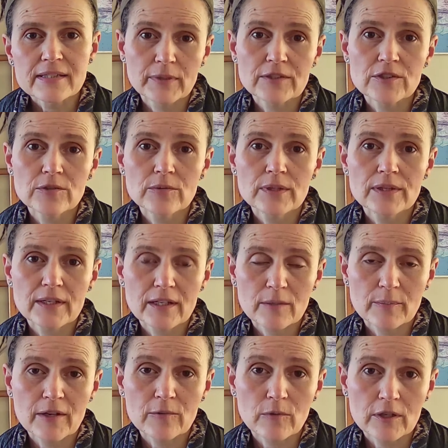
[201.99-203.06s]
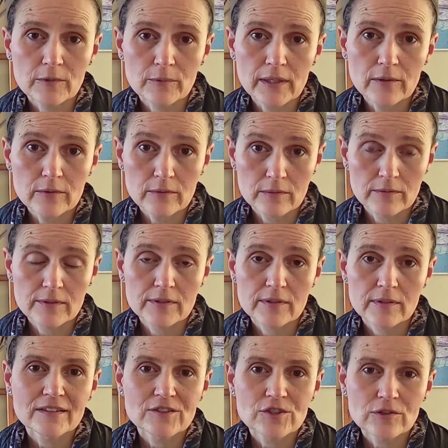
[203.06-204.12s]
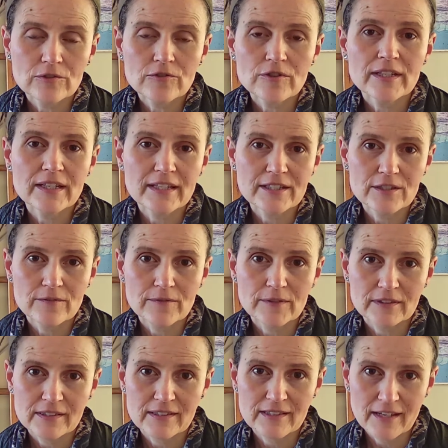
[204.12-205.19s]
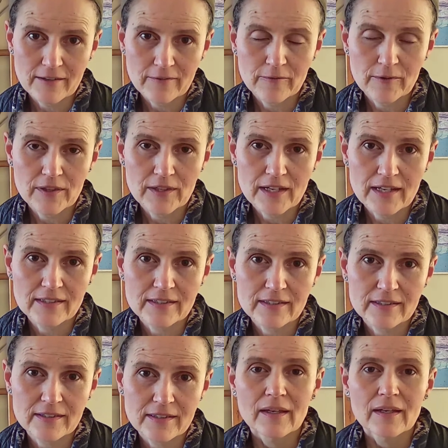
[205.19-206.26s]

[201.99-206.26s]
Do we think about what we lose? Children need to feel safe with us.